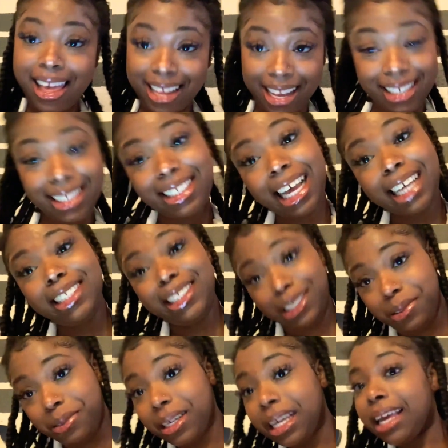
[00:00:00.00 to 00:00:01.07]
Yes, I
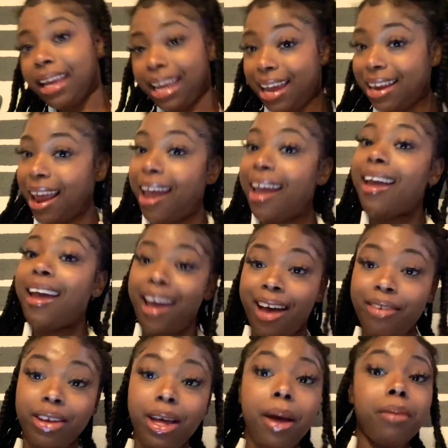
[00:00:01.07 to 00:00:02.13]
do. And I
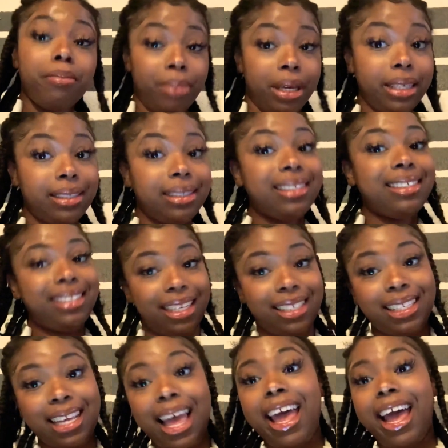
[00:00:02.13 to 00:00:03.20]
have a business.
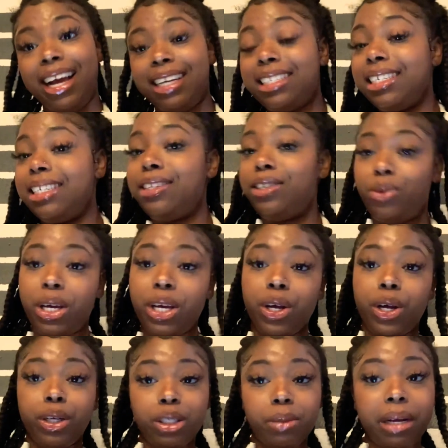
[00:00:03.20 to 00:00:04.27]
Actually, you can
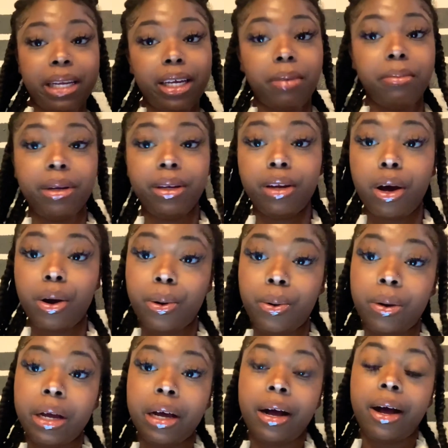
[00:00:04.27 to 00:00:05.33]
go to my link below
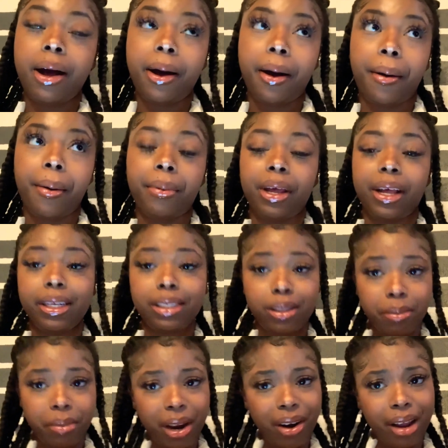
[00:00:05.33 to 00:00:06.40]
um, and get
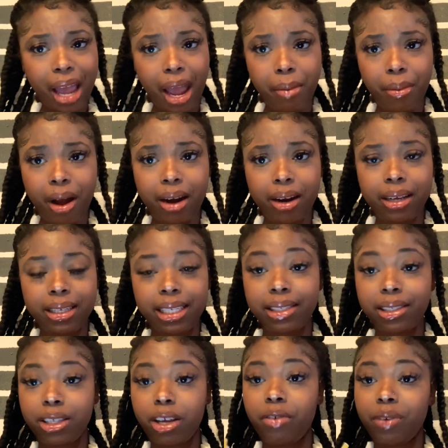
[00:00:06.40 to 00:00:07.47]
some Mary Kay products and
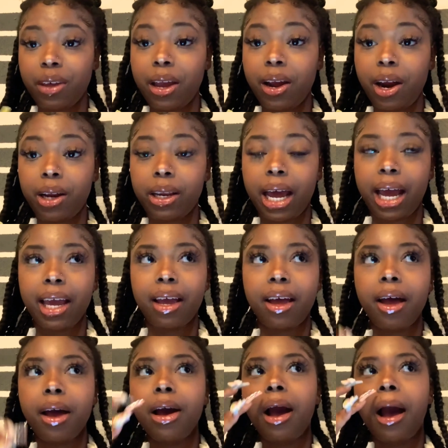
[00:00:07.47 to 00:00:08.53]
self-care. Like,
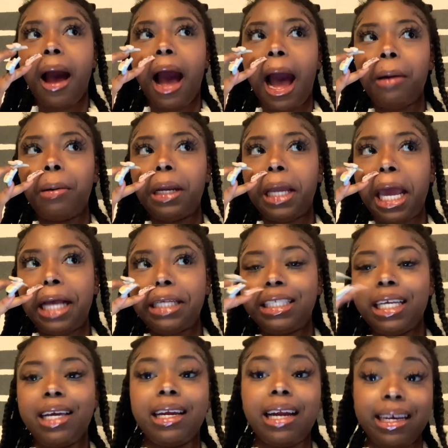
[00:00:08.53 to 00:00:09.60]
I really hate
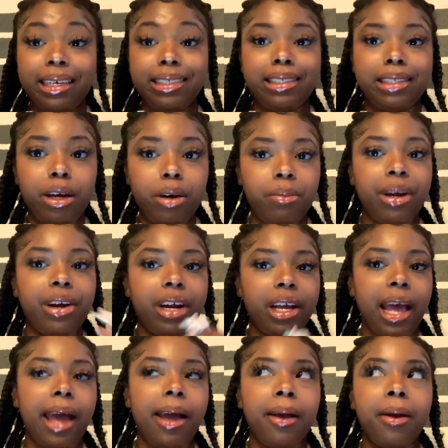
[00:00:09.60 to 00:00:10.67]
saying I sell Mary
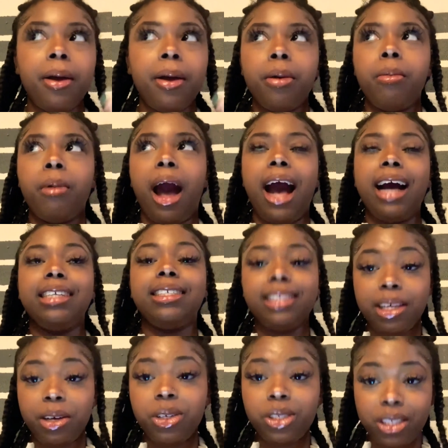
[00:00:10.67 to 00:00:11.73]
Kay. I
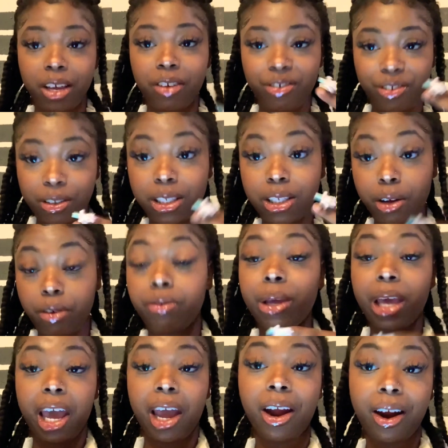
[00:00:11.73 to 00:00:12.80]
sell
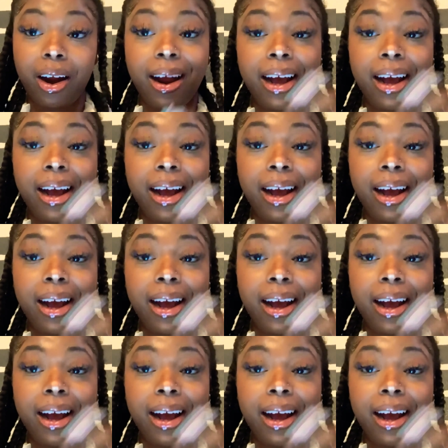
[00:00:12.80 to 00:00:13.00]
self-care.